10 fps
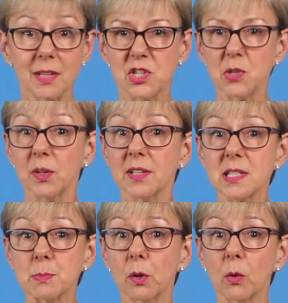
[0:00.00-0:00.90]
Do you want to
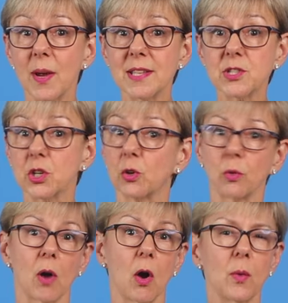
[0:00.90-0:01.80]
explore ways to
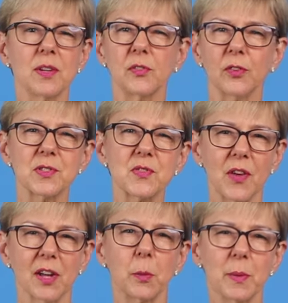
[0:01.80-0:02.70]
grow and
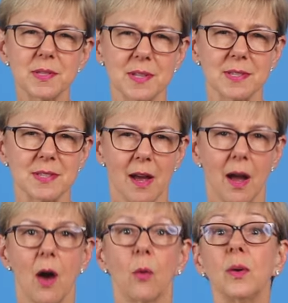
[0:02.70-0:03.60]
diversify your business?
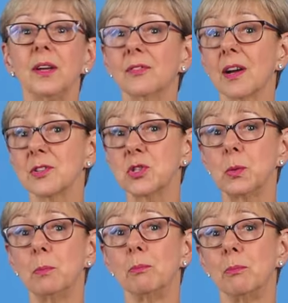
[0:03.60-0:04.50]
We have got
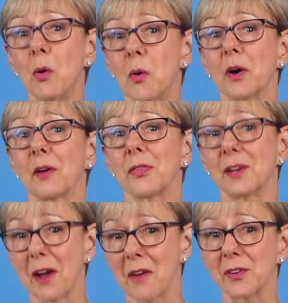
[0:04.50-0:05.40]
you more
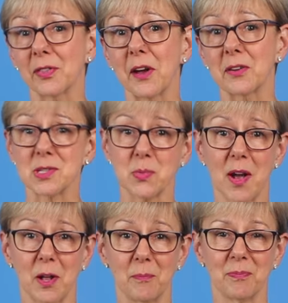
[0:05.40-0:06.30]
than covered there as
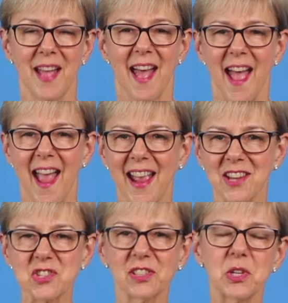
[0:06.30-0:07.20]
well.
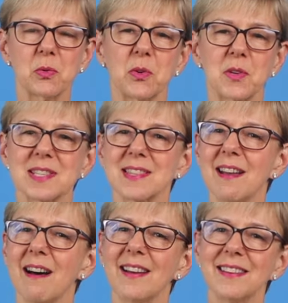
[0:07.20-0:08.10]
Angelique Ruhr is
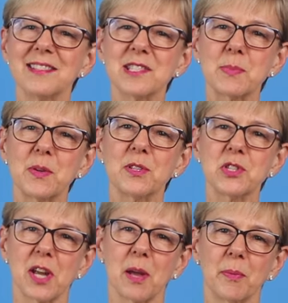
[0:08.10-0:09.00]
the undisputed
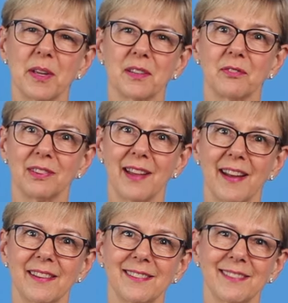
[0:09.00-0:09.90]
champion of
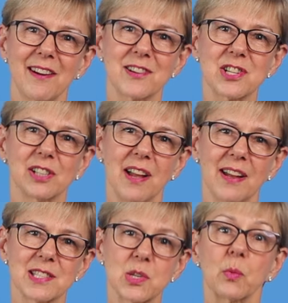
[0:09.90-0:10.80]
landing large
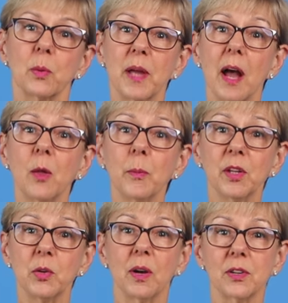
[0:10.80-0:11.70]
clients. We'll be
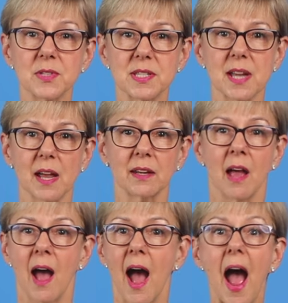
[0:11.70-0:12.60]
helping you understand
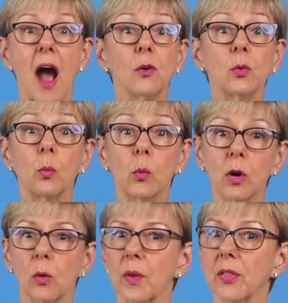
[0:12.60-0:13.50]
how to
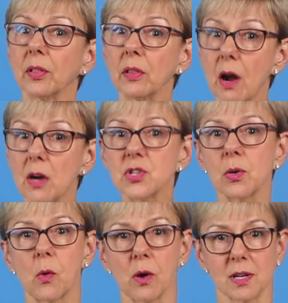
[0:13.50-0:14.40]
work with
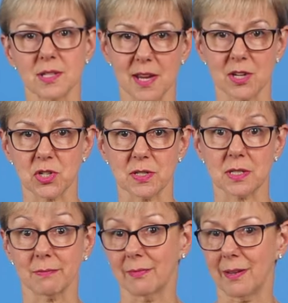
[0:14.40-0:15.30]
larger
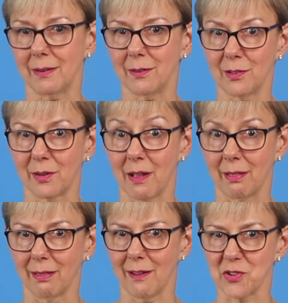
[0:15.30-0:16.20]
organizations and earn
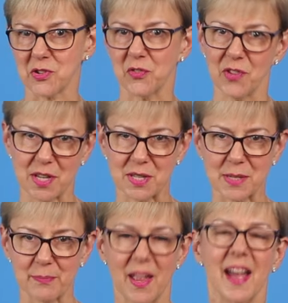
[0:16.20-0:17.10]
larger
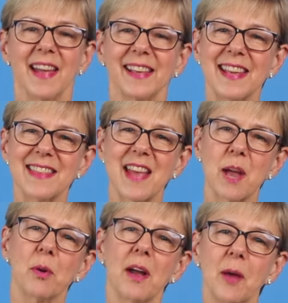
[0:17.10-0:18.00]
fees. Keith
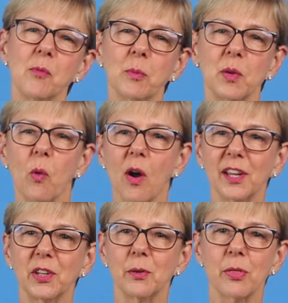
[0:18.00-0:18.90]
Abraham will be
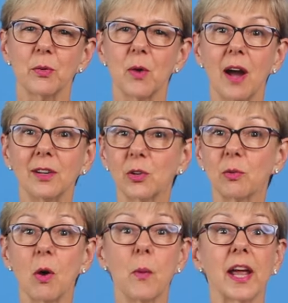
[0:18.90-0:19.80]
walking you through how to
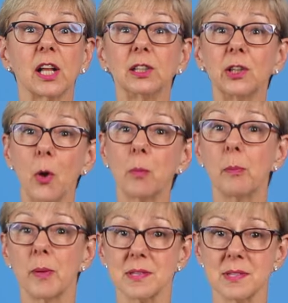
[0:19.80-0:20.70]
grow a global
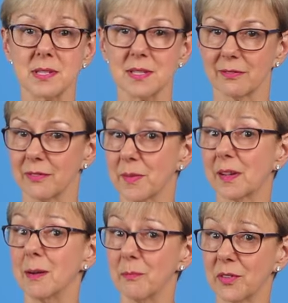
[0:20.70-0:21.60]
business from the
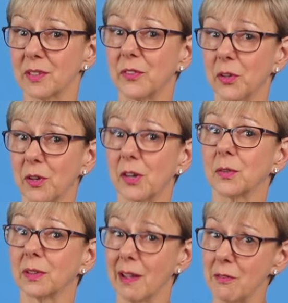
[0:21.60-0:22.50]
comfort of your
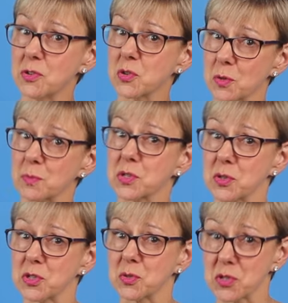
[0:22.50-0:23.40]
own lounge room,
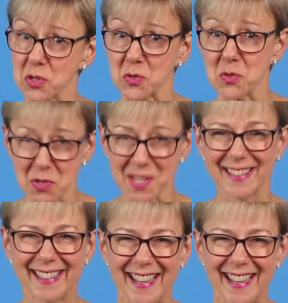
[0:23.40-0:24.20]
should you choose.